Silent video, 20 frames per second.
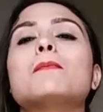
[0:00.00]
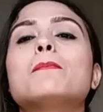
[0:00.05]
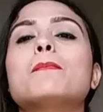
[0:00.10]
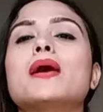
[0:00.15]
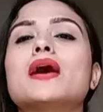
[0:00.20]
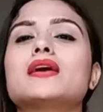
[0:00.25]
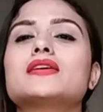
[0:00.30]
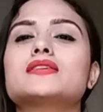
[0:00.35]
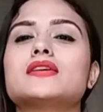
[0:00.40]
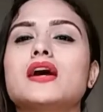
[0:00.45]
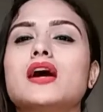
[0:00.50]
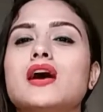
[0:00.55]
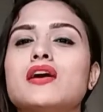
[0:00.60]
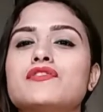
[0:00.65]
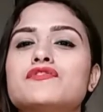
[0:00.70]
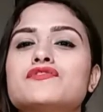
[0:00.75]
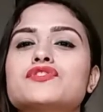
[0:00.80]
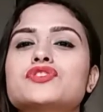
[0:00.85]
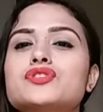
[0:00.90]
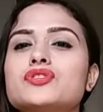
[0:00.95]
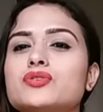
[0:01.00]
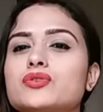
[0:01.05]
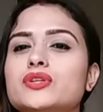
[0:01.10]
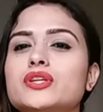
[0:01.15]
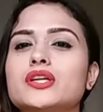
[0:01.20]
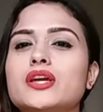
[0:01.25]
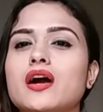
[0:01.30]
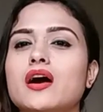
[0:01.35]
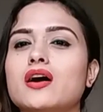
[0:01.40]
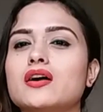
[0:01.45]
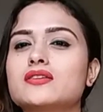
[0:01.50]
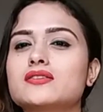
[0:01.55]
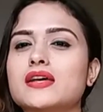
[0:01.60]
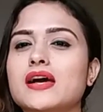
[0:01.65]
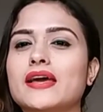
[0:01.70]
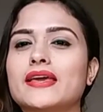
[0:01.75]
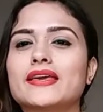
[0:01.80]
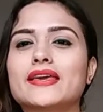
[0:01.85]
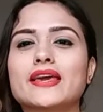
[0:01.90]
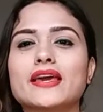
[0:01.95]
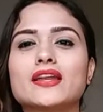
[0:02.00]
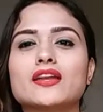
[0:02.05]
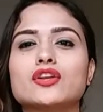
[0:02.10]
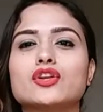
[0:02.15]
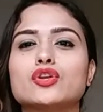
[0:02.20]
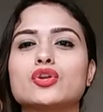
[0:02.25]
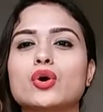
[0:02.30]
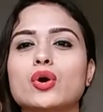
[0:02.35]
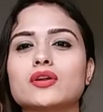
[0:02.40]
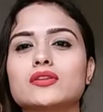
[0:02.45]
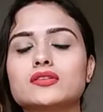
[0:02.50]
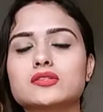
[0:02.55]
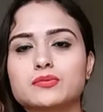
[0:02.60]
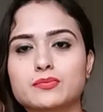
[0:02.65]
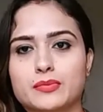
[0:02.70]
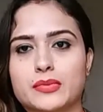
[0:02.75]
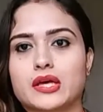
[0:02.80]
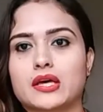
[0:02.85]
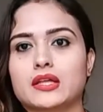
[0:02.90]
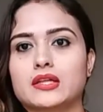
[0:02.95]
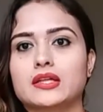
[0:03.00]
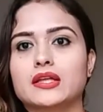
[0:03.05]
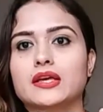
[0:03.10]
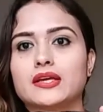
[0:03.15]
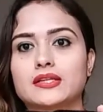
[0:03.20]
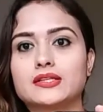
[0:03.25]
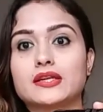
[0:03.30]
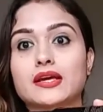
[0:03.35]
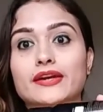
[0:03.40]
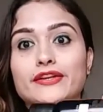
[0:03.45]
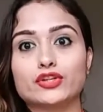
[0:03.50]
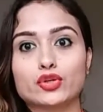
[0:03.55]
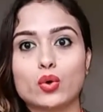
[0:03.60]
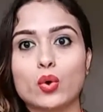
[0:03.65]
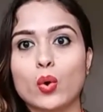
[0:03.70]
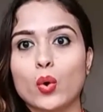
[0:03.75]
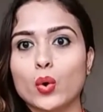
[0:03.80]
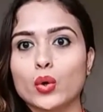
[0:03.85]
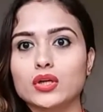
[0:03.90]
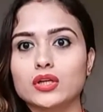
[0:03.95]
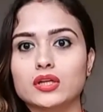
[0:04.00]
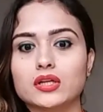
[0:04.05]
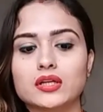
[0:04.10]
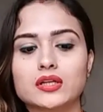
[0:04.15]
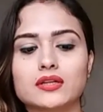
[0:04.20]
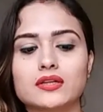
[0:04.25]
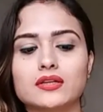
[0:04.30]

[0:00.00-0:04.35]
But after 3 hours, I cannot smell it at all.